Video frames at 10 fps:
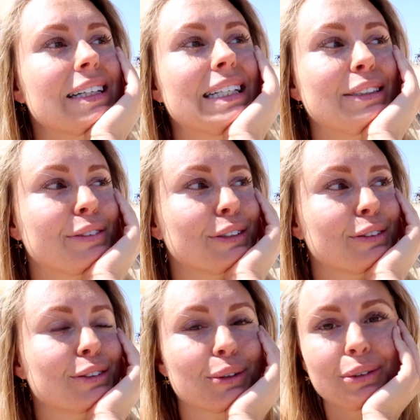I just feel
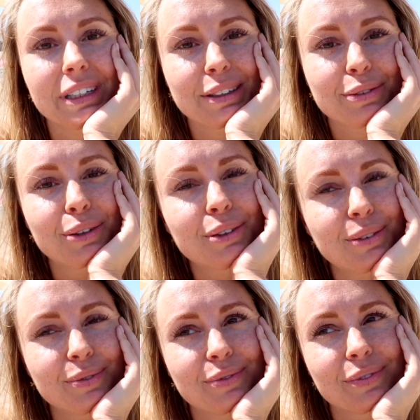so
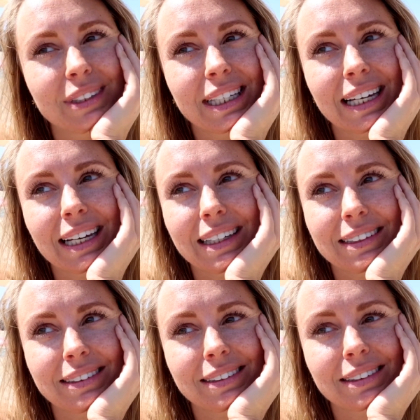grateful
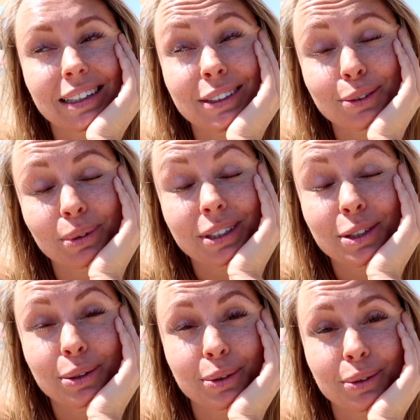and I just want
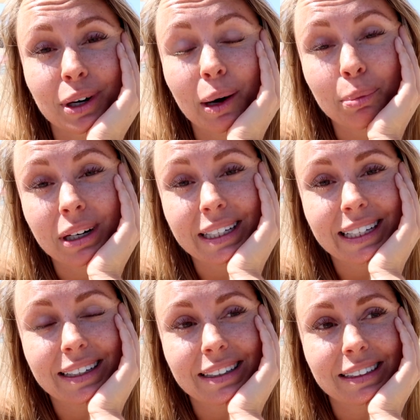to hop on
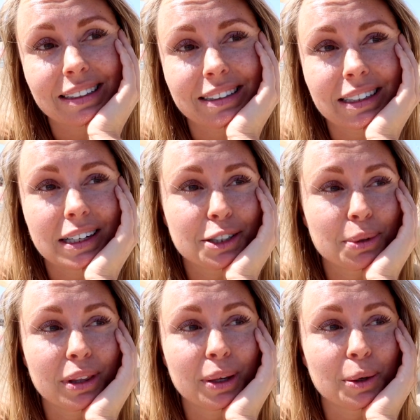here and share this
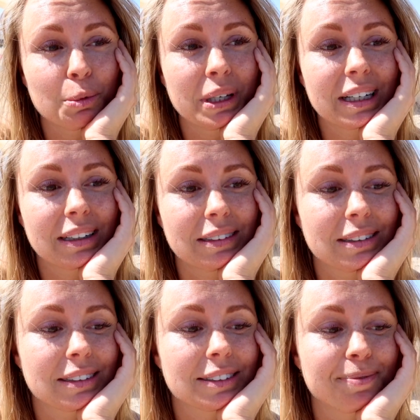with you because